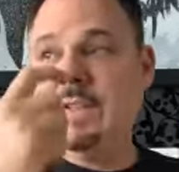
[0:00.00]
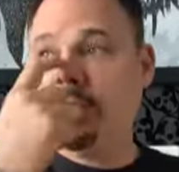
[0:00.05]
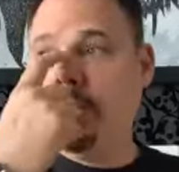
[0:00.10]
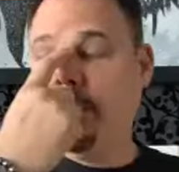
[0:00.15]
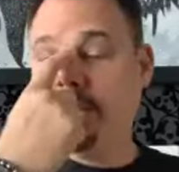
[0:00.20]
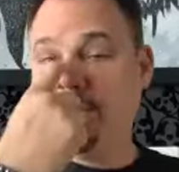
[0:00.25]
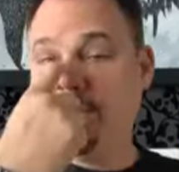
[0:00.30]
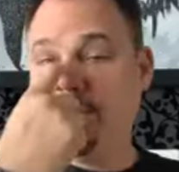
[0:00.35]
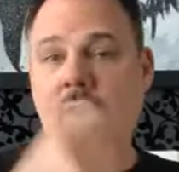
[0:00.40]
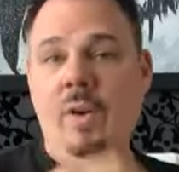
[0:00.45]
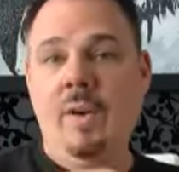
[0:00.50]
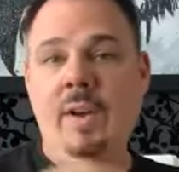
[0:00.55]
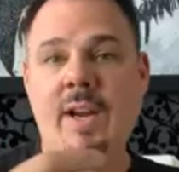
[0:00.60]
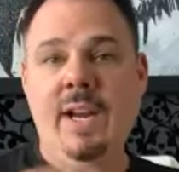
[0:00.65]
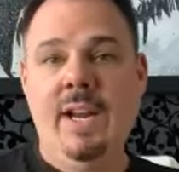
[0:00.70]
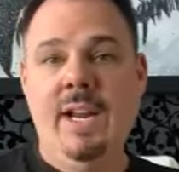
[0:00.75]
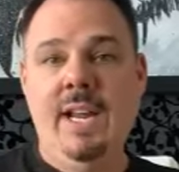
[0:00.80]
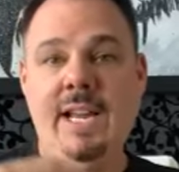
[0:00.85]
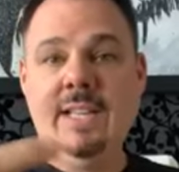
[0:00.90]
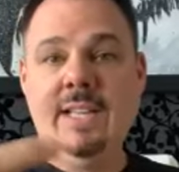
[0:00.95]
The other thing too is
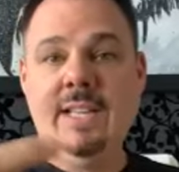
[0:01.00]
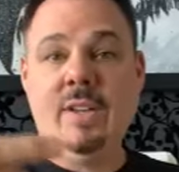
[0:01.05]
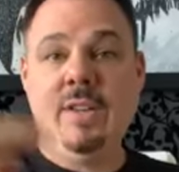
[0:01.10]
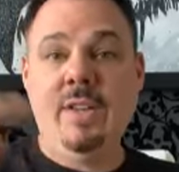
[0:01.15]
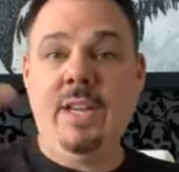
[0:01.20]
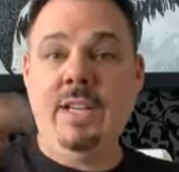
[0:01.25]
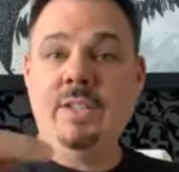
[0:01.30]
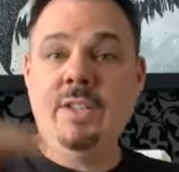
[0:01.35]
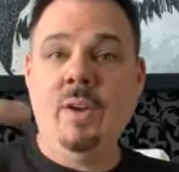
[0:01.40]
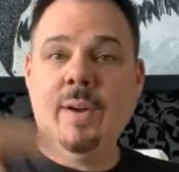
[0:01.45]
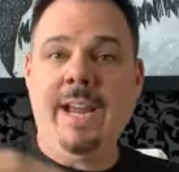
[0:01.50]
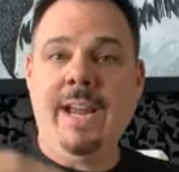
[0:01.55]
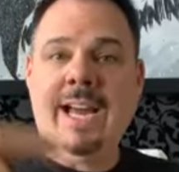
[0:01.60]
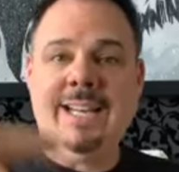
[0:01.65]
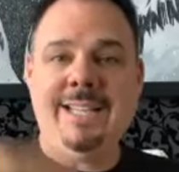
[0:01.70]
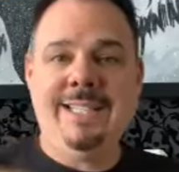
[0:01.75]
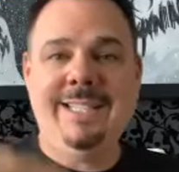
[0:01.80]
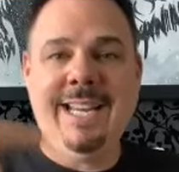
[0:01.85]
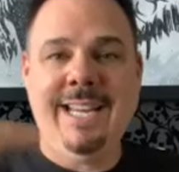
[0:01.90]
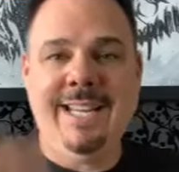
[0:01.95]
knowing, is, is knowing how
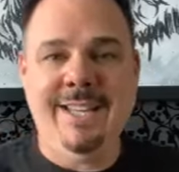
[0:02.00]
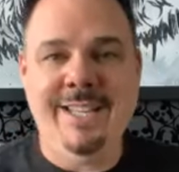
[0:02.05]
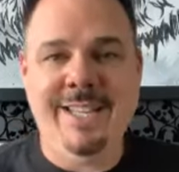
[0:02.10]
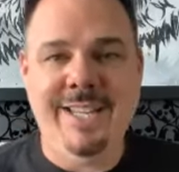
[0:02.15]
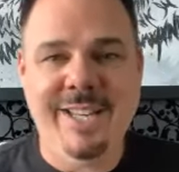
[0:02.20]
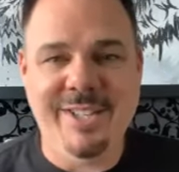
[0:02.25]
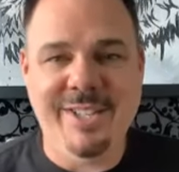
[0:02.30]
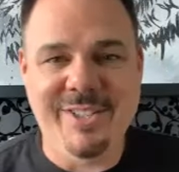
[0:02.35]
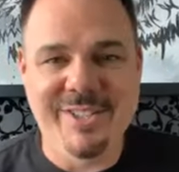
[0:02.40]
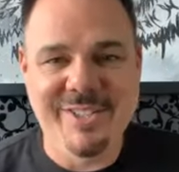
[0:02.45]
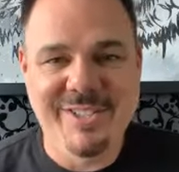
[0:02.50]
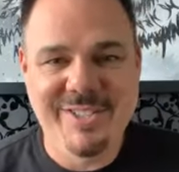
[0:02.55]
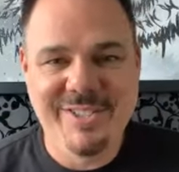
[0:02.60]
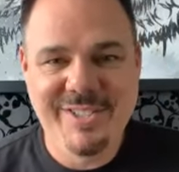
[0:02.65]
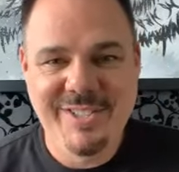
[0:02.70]
to stay in the deal.